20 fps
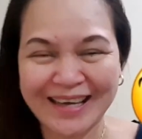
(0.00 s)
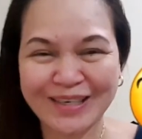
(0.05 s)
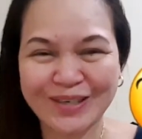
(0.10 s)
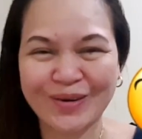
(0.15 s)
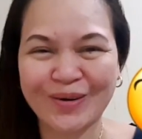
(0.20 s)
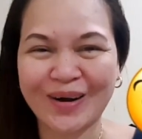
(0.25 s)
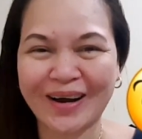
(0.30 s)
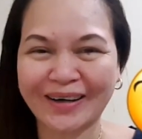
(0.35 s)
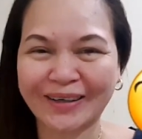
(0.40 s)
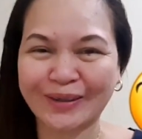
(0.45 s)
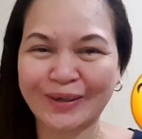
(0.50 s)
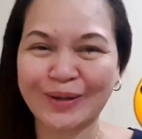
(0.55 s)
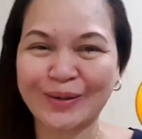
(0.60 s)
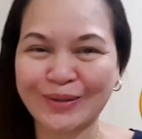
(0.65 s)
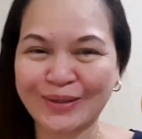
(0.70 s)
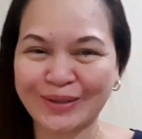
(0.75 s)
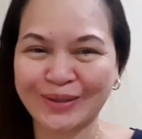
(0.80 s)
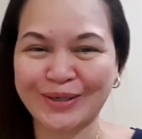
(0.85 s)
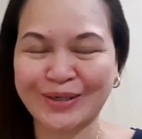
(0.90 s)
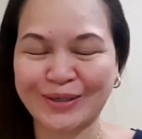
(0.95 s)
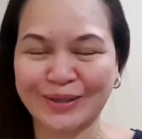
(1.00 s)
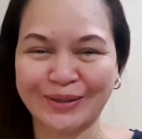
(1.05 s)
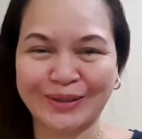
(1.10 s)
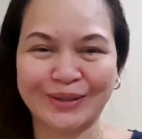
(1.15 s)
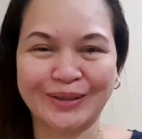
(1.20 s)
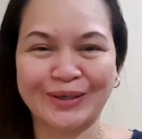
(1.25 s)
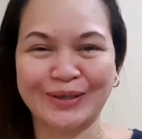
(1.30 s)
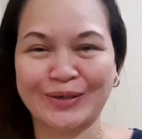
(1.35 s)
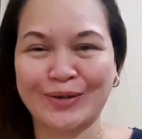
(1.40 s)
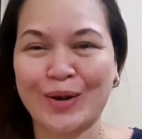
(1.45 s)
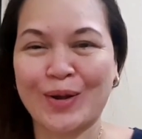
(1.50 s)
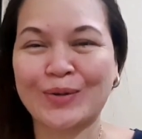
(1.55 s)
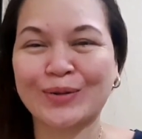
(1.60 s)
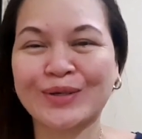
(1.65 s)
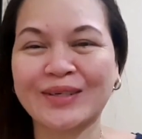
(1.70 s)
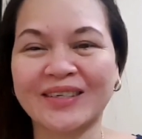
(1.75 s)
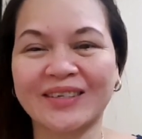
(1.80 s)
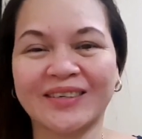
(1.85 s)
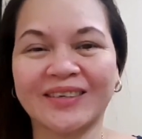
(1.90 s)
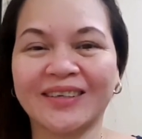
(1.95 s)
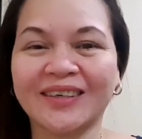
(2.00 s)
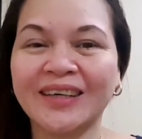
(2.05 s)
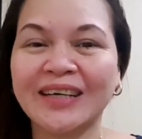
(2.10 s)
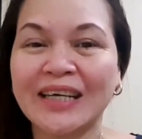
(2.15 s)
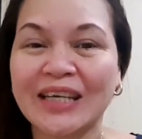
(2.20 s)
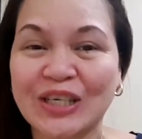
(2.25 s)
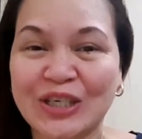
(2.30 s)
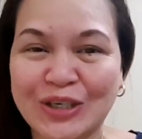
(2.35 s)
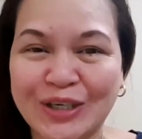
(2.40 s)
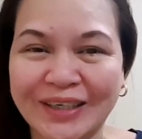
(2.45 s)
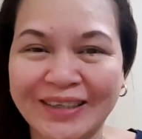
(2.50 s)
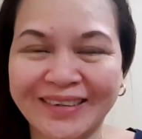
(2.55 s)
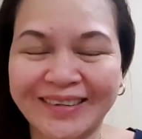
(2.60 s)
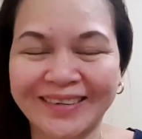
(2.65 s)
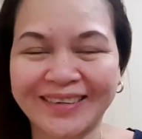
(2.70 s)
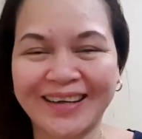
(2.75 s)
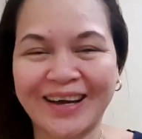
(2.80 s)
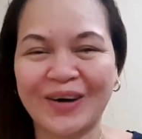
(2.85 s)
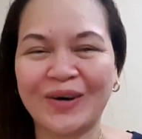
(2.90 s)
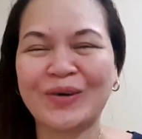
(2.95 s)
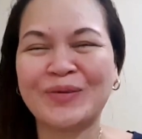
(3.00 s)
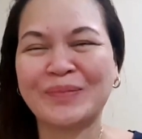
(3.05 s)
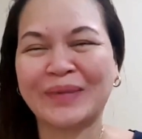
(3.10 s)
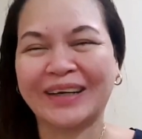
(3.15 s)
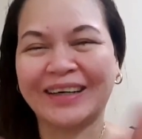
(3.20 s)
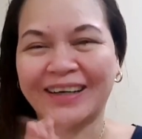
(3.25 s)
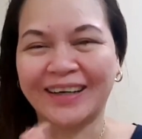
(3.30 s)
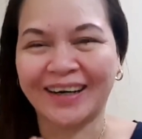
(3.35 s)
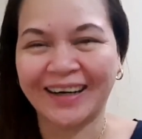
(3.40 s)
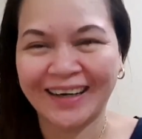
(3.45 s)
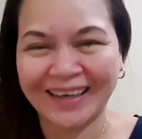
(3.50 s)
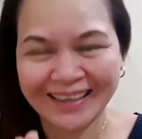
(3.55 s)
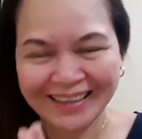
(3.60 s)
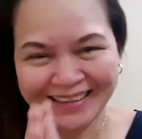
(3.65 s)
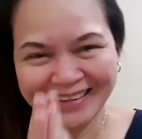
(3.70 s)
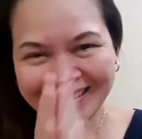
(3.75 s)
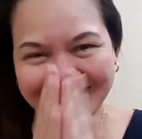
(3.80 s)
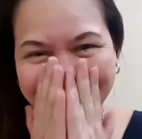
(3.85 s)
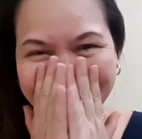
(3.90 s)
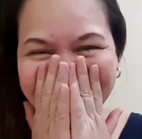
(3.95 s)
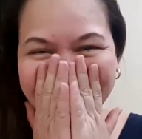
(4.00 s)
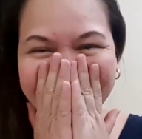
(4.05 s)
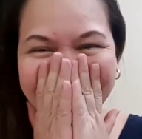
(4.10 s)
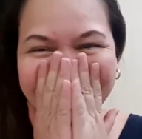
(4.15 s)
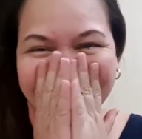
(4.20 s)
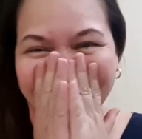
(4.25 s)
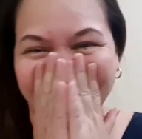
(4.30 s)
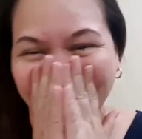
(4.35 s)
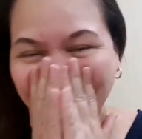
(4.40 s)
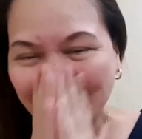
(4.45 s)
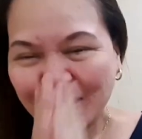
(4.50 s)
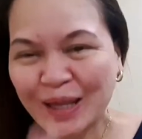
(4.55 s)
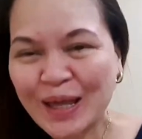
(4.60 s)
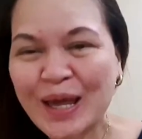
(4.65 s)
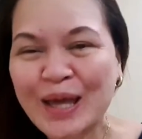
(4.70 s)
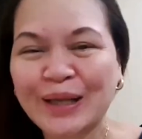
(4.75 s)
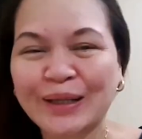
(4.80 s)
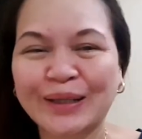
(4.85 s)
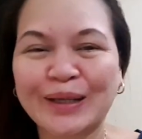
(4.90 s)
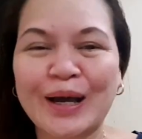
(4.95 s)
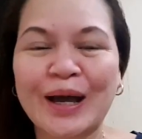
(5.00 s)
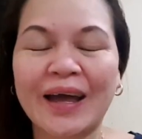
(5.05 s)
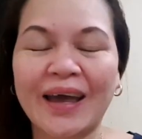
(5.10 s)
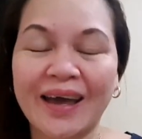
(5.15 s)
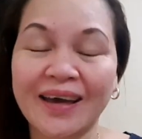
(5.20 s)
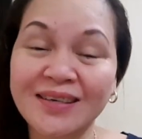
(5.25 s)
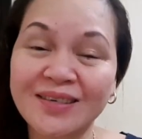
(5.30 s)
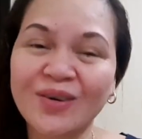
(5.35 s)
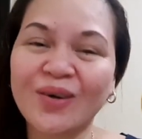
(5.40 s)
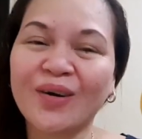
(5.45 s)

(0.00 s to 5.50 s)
SOR, closer sheet. Oh my God. The